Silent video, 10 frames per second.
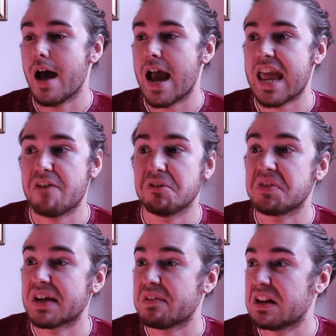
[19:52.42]
I can't really
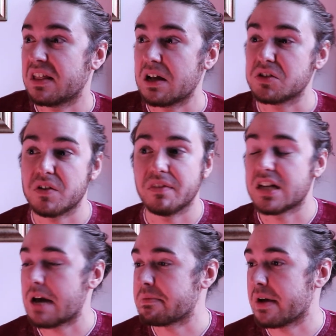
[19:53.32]
think of anything else off the
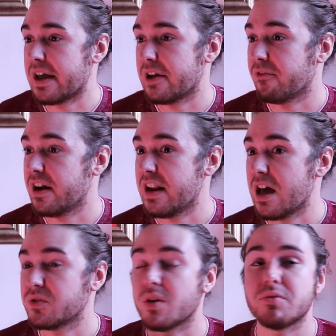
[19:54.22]
top of my head right
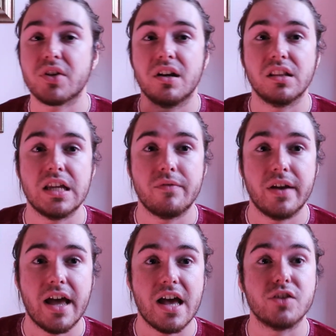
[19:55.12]
now, so I'm just going to leave it
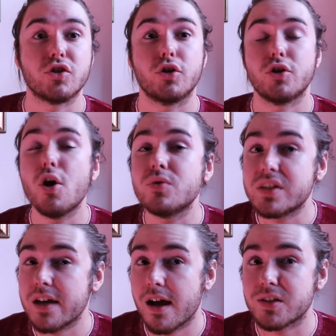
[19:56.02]
as, go
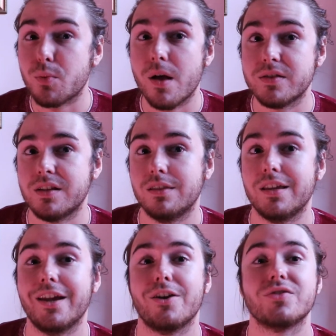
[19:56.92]
see Us while it's in
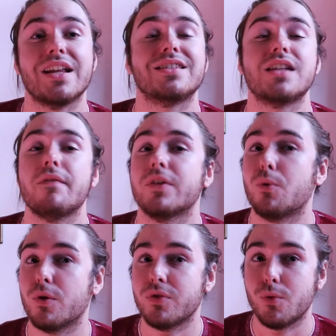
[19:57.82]
theaters. It's definitely
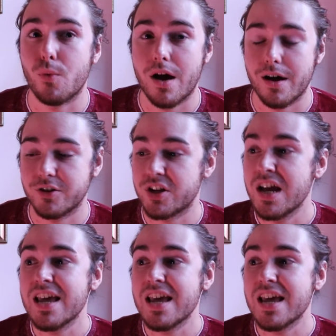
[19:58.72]
worth the watch.